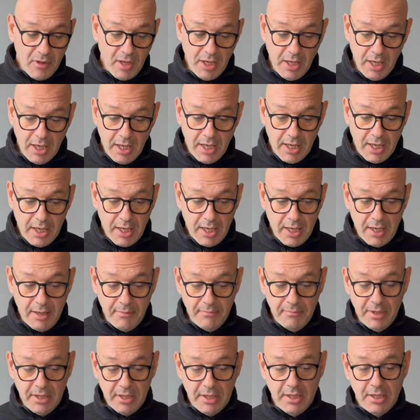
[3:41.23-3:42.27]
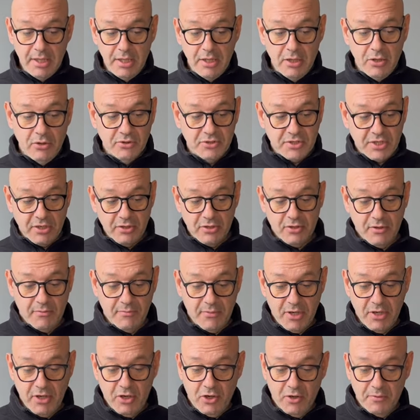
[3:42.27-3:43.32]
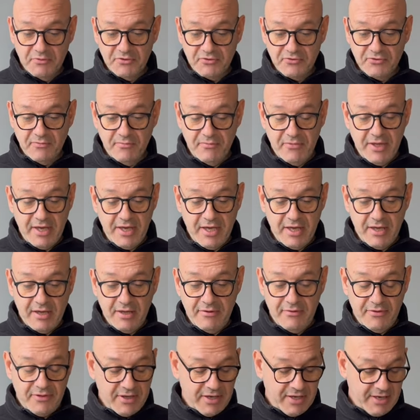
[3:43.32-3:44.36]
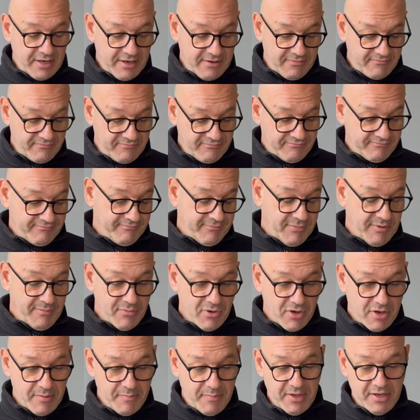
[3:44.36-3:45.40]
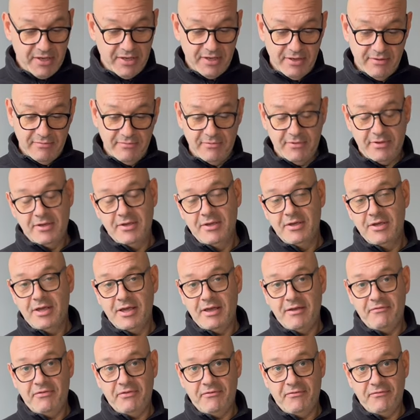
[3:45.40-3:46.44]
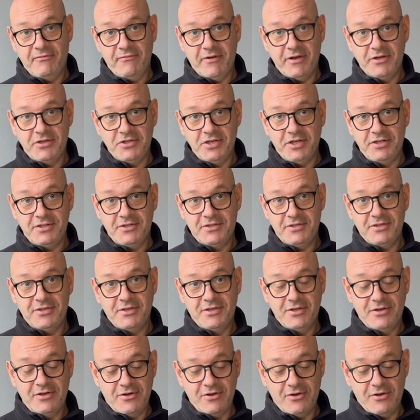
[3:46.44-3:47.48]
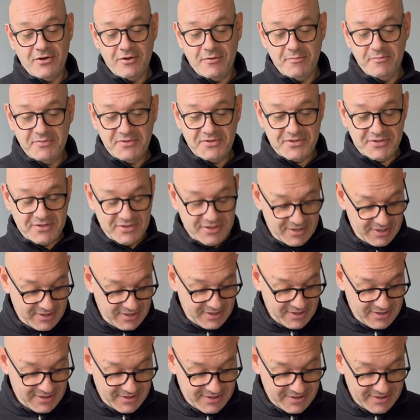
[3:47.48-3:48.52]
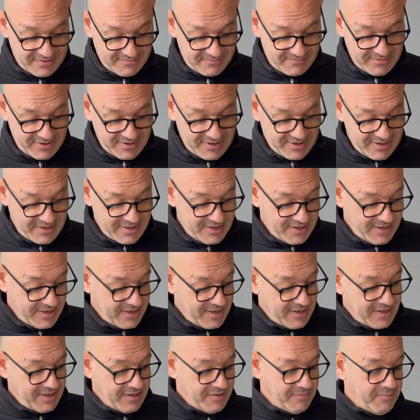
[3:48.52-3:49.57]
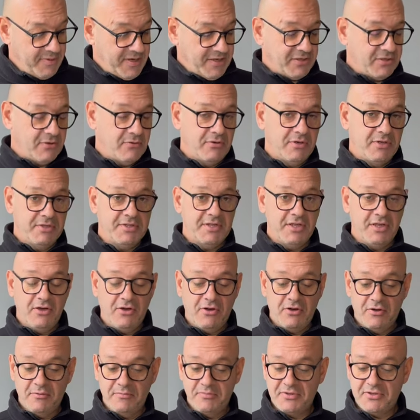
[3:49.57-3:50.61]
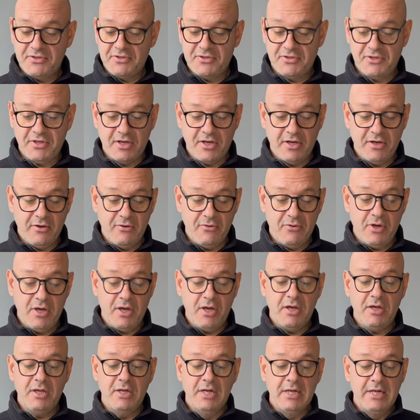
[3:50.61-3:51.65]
Um, also got my hops from there. They, in my opinion, have the freshest hops. Um, best quality hops. So uh,